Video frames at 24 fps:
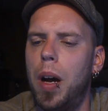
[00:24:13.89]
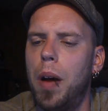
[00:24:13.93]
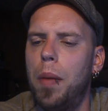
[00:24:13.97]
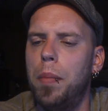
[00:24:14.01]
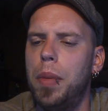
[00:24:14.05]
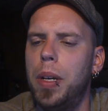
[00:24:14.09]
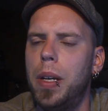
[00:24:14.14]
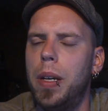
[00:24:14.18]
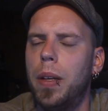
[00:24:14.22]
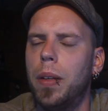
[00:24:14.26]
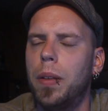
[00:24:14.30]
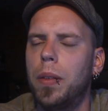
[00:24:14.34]

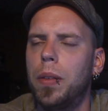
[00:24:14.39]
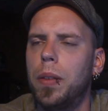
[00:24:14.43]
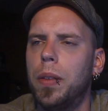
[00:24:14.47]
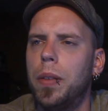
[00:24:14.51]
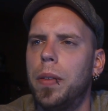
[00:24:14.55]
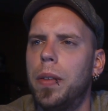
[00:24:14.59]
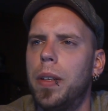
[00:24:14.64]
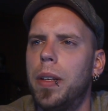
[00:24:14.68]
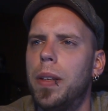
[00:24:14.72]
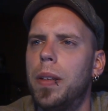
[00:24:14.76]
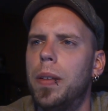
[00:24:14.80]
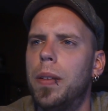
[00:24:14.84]
me
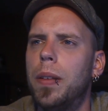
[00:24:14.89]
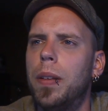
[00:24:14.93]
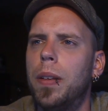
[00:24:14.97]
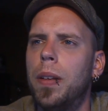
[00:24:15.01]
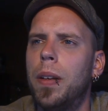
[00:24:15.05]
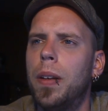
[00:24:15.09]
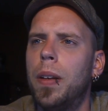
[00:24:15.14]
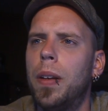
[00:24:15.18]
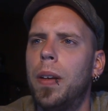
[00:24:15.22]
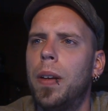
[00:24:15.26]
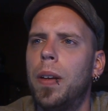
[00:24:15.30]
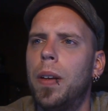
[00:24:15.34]
included,
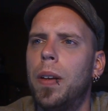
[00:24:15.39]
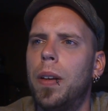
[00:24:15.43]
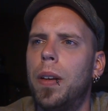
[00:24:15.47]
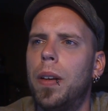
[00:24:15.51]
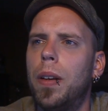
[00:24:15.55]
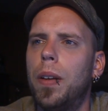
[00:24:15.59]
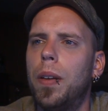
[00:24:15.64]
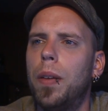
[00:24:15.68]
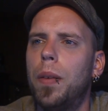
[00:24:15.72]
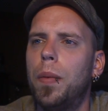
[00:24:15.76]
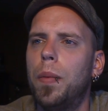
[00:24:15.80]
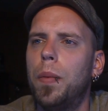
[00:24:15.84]

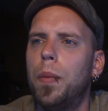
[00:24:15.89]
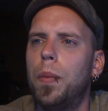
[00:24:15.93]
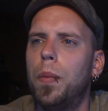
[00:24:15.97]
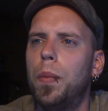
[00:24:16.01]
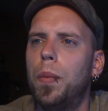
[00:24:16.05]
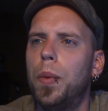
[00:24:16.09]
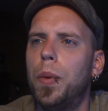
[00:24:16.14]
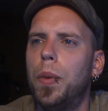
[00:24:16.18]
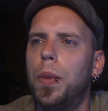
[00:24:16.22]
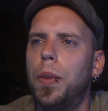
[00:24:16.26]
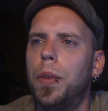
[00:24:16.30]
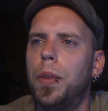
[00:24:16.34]

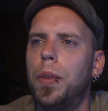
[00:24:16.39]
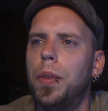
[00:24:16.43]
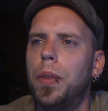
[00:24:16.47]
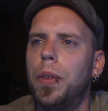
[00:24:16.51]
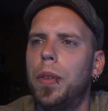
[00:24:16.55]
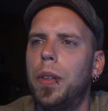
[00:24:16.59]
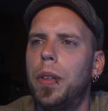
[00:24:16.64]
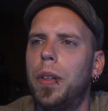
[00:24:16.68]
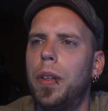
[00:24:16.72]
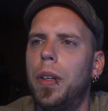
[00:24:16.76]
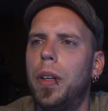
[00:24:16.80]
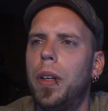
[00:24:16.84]
will
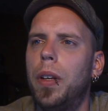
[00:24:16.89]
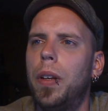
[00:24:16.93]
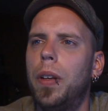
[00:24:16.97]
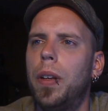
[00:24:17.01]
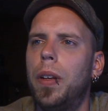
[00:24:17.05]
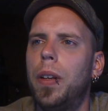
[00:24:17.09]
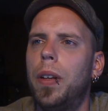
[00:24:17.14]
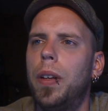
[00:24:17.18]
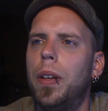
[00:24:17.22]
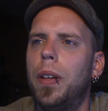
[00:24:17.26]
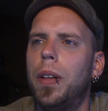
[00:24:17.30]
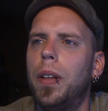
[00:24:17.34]

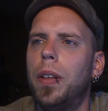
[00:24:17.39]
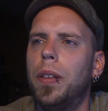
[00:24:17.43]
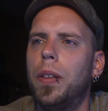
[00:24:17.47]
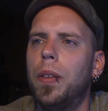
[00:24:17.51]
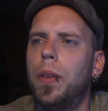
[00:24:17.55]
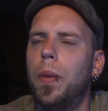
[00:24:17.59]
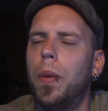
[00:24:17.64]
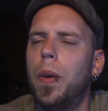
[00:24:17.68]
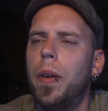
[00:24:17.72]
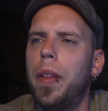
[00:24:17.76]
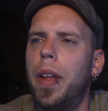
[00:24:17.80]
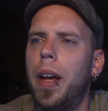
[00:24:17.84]

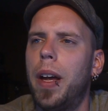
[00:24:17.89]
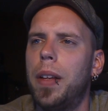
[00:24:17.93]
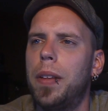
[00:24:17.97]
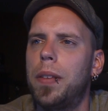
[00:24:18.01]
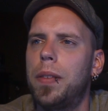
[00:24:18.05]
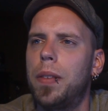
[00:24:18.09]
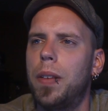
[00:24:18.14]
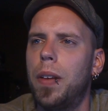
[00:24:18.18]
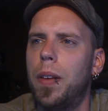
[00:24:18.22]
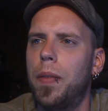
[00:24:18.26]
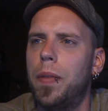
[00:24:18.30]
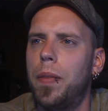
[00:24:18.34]
ignore that
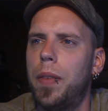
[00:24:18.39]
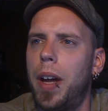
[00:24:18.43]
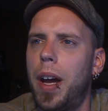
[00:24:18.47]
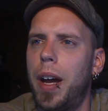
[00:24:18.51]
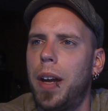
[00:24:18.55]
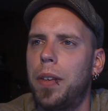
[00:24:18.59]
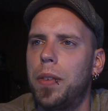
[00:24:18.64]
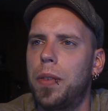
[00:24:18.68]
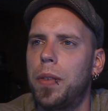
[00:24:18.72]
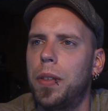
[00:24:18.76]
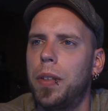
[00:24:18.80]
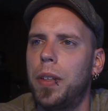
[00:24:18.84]
stuff
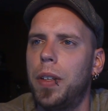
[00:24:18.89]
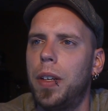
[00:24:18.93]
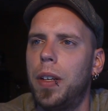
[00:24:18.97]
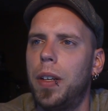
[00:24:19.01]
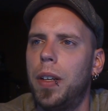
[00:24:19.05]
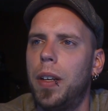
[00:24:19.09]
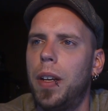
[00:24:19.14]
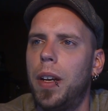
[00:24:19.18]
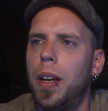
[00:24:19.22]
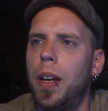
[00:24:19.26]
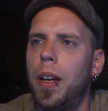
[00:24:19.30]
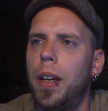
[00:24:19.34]
naturally
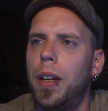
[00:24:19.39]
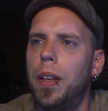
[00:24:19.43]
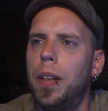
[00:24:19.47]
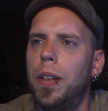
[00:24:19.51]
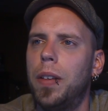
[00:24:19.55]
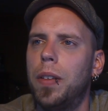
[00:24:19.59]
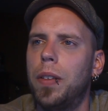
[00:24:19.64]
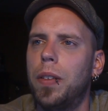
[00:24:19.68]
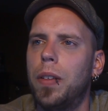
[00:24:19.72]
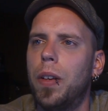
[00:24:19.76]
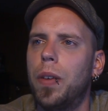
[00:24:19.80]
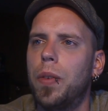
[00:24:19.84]

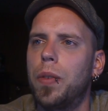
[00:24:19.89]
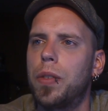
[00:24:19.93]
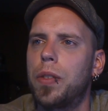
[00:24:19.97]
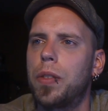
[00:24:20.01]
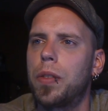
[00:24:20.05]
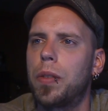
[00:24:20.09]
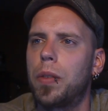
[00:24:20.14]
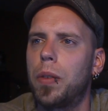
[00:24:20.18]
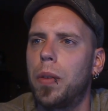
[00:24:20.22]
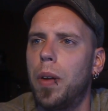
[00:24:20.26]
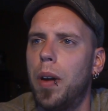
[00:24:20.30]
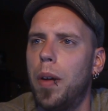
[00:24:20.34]
and go
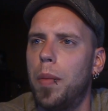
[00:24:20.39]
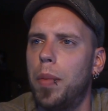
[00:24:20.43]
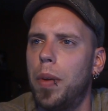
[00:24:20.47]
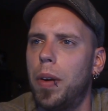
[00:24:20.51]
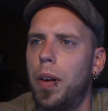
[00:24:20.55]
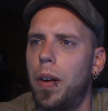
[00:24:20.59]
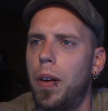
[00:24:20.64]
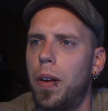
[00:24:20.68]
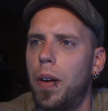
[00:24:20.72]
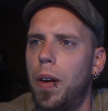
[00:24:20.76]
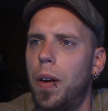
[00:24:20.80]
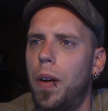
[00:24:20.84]
screw up on
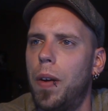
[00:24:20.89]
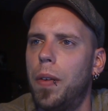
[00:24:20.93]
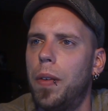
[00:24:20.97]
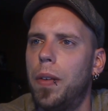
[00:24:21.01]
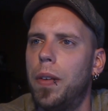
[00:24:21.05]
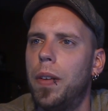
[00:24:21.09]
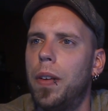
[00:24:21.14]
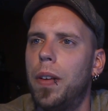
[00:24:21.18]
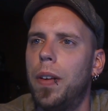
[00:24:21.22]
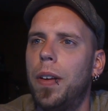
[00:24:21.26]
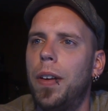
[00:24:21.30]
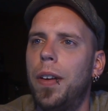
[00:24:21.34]
our own,
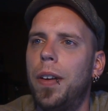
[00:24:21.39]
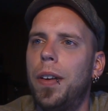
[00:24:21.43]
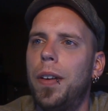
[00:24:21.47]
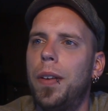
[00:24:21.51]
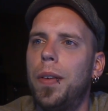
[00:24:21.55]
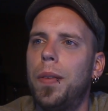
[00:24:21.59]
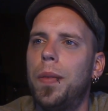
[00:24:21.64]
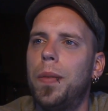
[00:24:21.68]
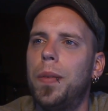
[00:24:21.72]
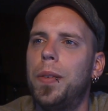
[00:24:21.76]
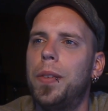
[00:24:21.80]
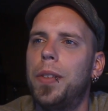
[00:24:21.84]

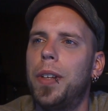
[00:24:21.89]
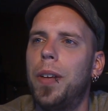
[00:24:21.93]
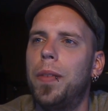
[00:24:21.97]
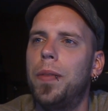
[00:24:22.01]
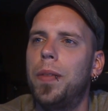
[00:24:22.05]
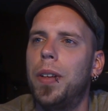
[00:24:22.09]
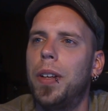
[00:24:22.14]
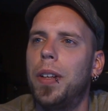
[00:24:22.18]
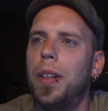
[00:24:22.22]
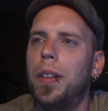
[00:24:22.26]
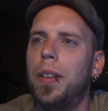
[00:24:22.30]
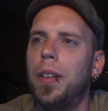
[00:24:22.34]
which I've
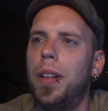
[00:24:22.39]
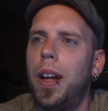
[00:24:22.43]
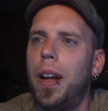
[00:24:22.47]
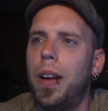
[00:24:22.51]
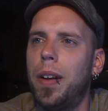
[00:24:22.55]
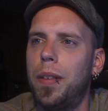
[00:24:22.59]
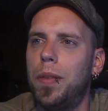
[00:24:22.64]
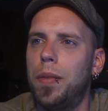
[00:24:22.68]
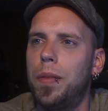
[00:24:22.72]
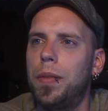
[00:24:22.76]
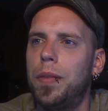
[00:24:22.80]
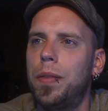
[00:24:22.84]
done a lot
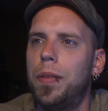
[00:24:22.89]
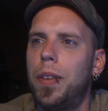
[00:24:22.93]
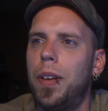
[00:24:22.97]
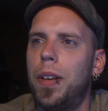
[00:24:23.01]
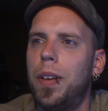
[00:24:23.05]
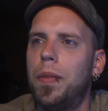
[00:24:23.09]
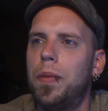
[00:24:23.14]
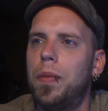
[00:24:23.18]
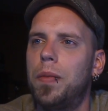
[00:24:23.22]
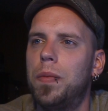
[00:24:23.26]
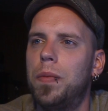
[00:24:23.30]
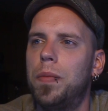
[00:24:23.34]
of.
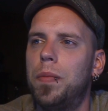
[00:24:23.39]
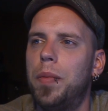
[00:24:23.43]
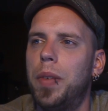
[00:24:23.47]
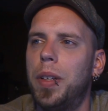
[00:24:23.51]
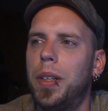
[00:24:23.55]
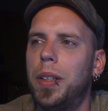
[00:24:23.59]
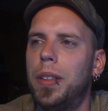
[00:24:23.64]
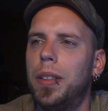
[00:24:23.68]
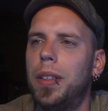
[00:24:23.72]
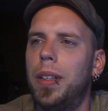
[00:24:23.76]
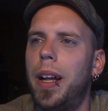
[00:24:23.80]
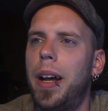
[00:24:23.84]
I've made a
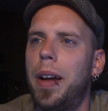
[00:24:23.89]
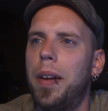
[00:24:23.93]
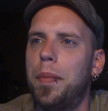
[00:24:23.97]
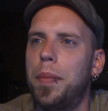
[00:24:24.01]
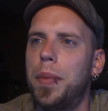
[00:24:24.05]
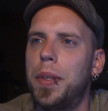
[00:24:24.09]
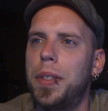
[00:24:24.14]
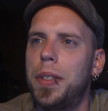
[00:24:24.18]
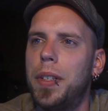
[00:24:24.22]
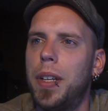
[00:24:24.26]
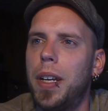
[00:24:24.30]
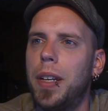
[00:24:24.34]
lot of
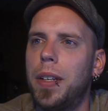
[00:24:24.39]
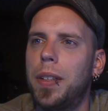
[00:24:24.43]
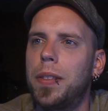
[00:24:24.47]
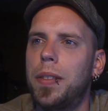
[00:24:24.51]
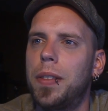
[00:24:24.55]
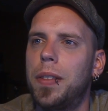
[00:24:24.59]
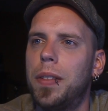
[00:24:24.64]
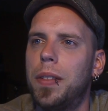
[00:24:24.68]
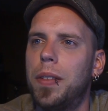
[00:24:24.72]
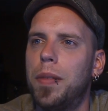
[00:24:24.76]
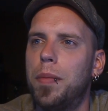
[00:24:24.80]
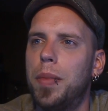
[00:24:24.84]
mistakes
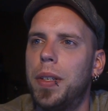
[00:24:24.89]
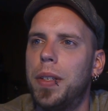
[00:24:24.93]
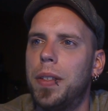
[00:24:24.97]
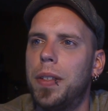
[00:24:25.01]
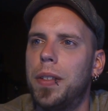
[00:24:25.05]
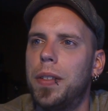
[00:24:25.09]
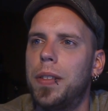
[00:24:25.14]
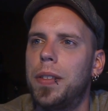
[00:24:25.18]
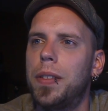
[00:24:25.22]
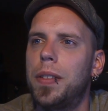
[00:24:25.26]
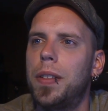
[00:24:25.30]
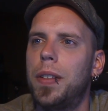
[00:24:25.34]
in the
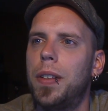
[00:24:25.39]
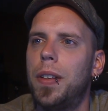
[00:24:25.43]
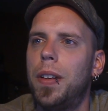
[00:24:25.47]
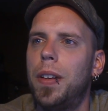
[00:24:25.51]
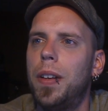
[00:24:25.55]
business